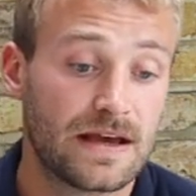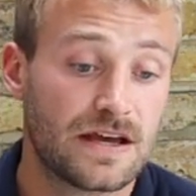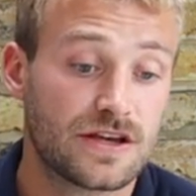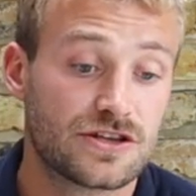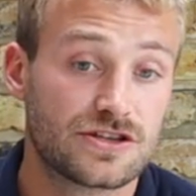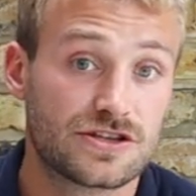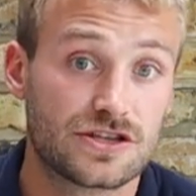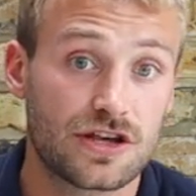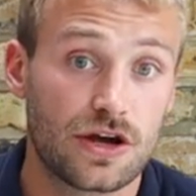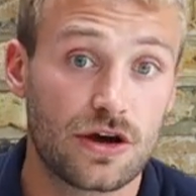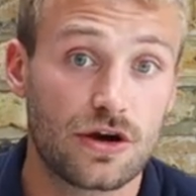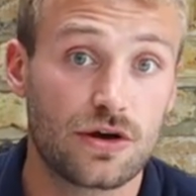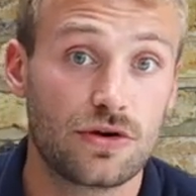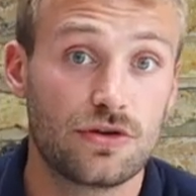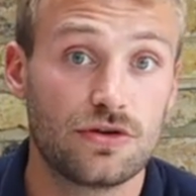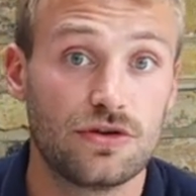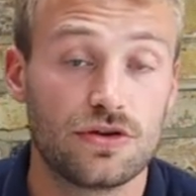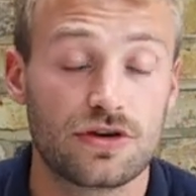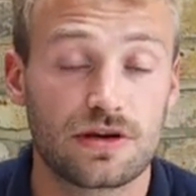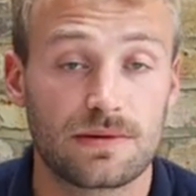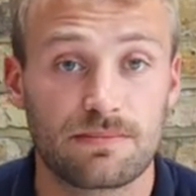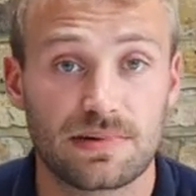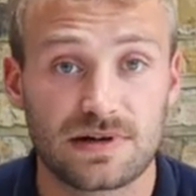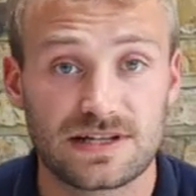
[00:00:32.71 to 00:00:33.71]
So
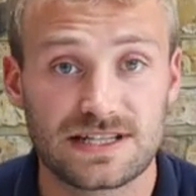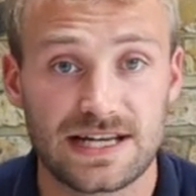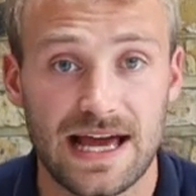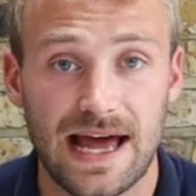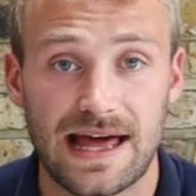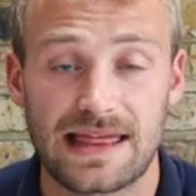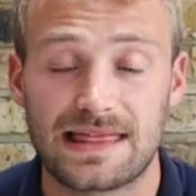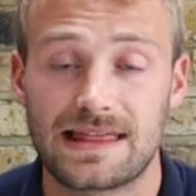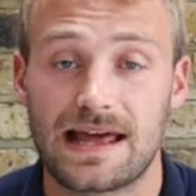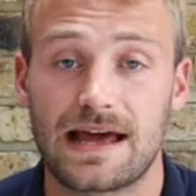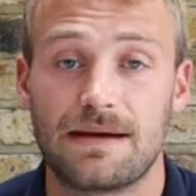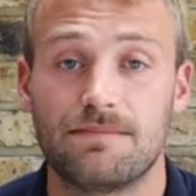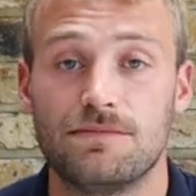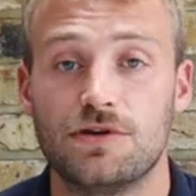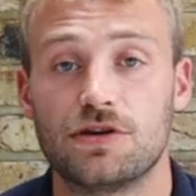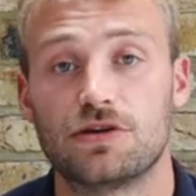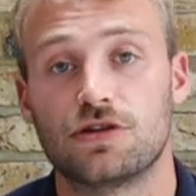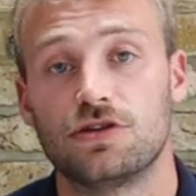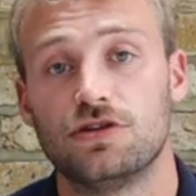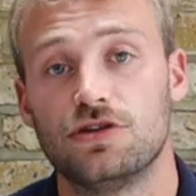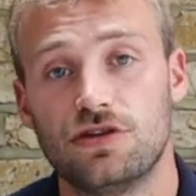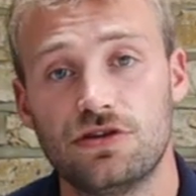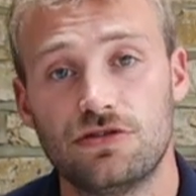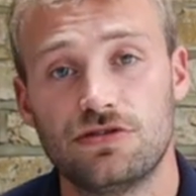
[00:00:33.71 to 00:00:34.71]
you can protect them, you
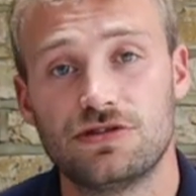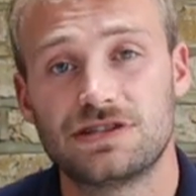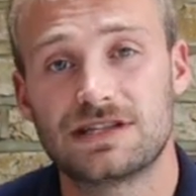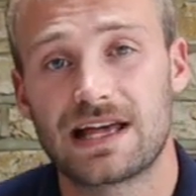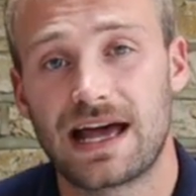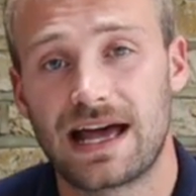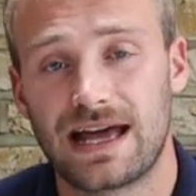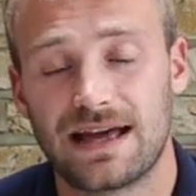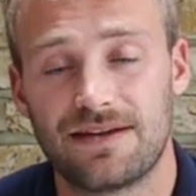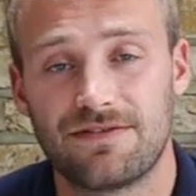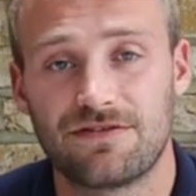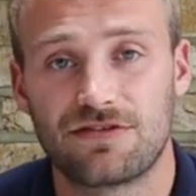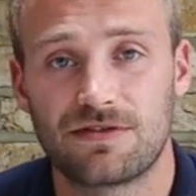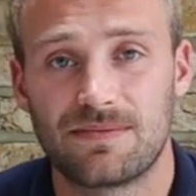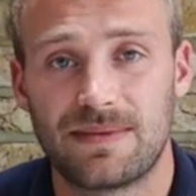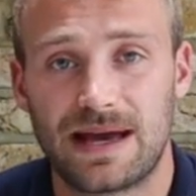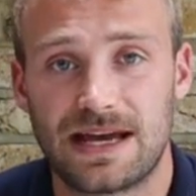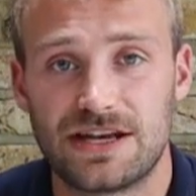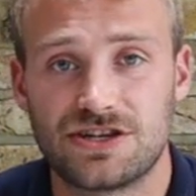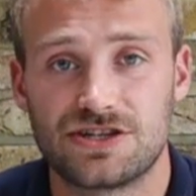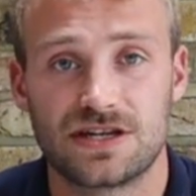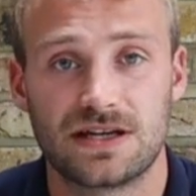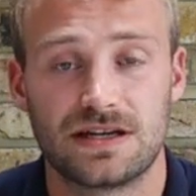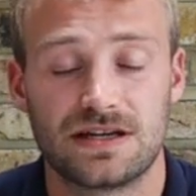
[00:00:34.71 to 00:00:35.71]
can use that
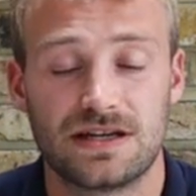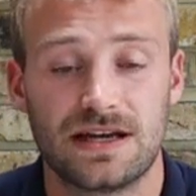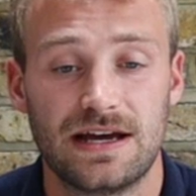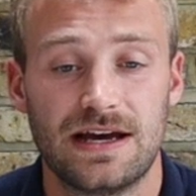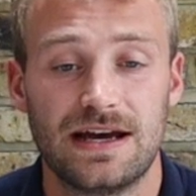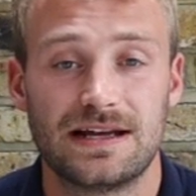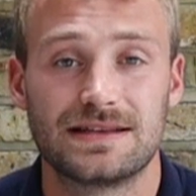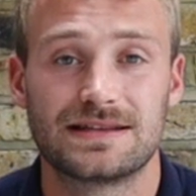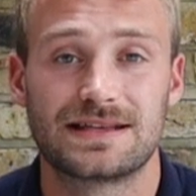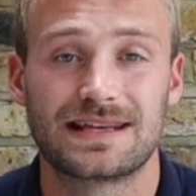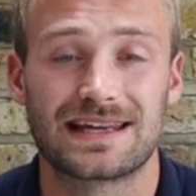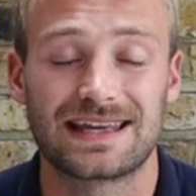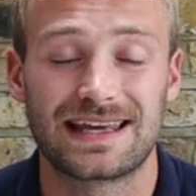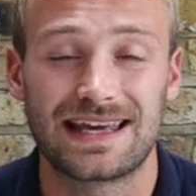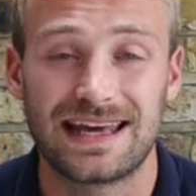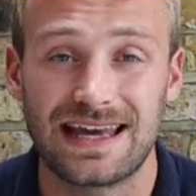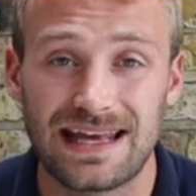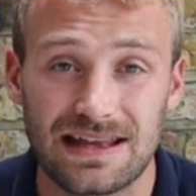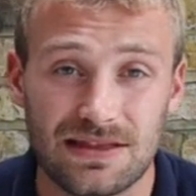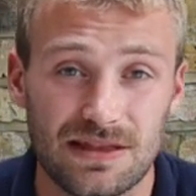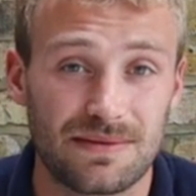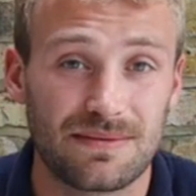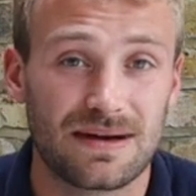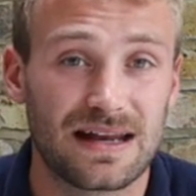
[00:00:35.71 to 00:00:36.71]
information to
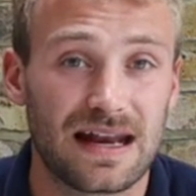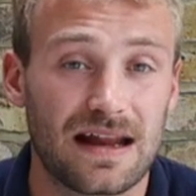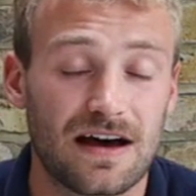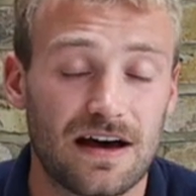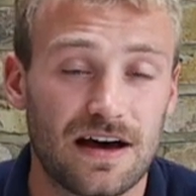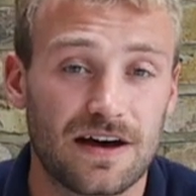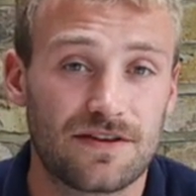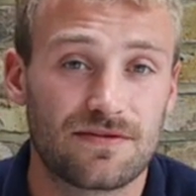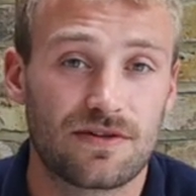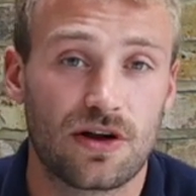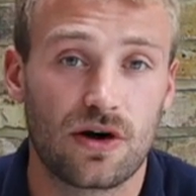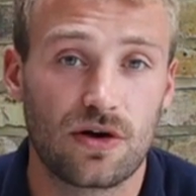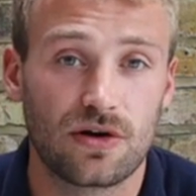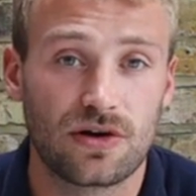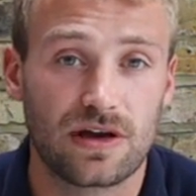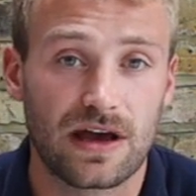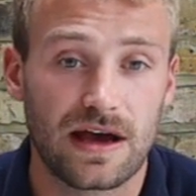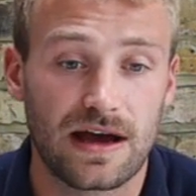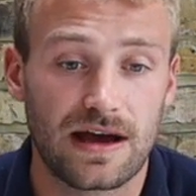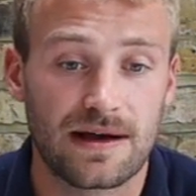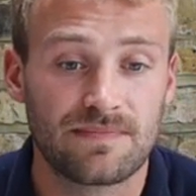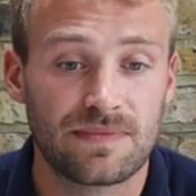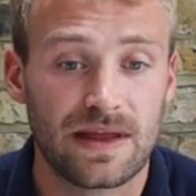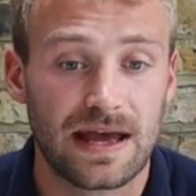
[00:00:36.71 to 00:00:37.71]
keep them alive
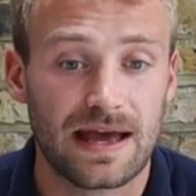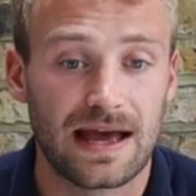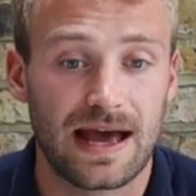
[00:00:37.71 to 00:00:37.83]
longer